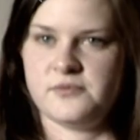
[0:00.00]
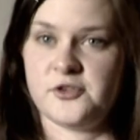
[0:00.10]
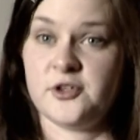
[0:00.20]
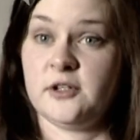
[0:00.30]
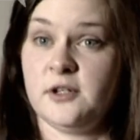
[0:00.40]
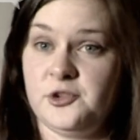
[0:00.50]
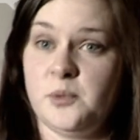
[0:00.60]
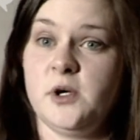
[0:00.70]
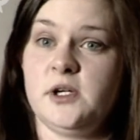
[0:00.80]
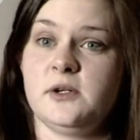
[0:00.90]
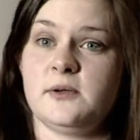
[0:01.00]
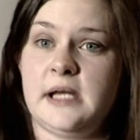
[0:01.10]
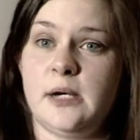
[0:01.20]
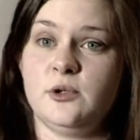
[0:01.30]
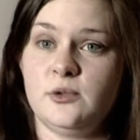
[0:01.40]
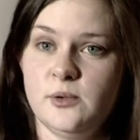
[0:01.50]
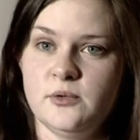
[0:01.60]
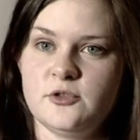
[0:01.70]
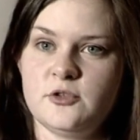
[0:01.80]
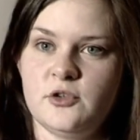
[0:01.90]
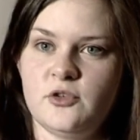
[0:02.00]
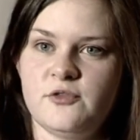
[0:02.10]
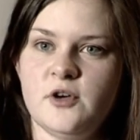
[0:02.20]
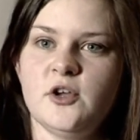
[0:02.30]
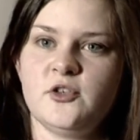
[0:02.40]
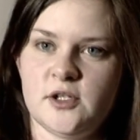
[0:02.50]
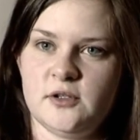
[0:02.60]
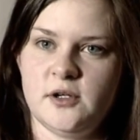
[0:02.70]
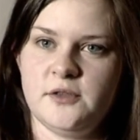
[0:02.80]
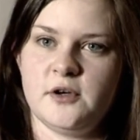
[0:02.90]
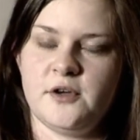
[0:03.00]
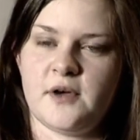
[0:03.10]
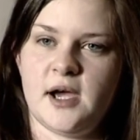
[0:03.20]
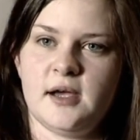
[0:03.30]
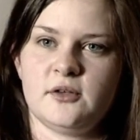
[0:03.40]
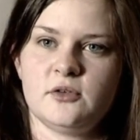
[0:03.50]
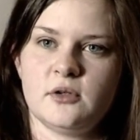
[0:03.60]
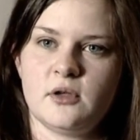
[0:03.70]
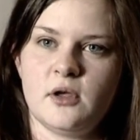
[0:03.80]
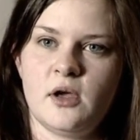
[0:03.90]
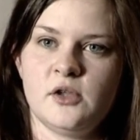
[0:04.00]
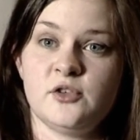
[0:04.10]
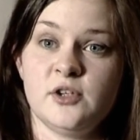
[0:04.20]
the satellite I'm working on now is launched. It's the first satellite that I've had a